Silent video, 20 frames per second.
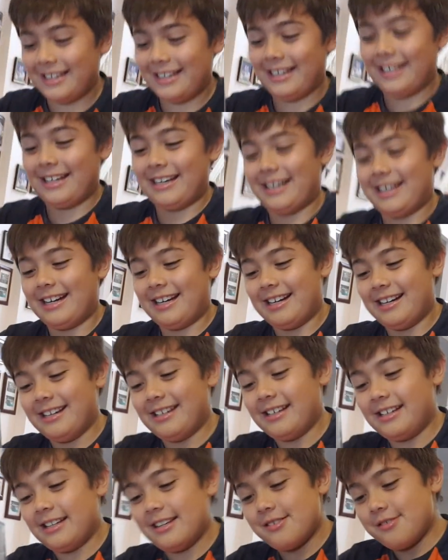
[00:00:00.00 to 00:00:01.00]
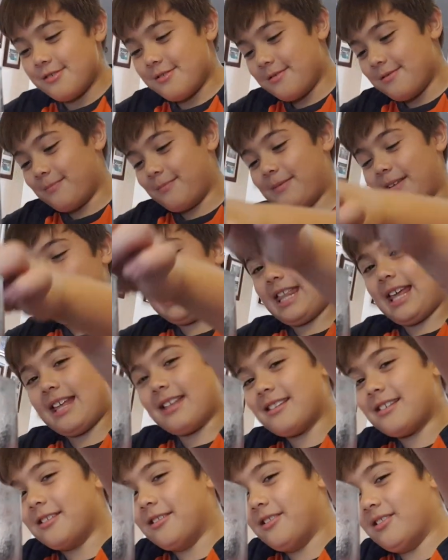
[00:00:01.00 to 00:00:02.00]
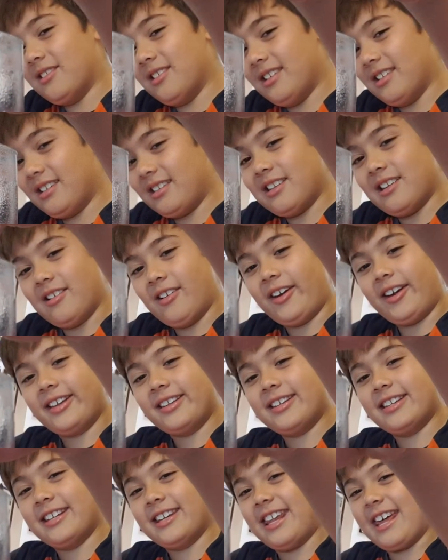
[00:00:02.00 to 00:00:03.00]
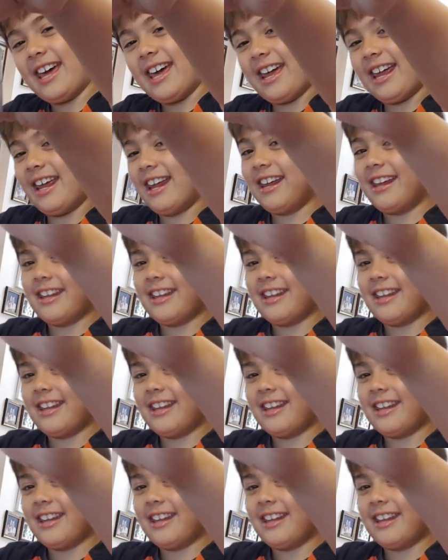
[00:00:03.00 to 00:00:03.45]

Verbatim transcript: Yeah. But that's all we're doing today.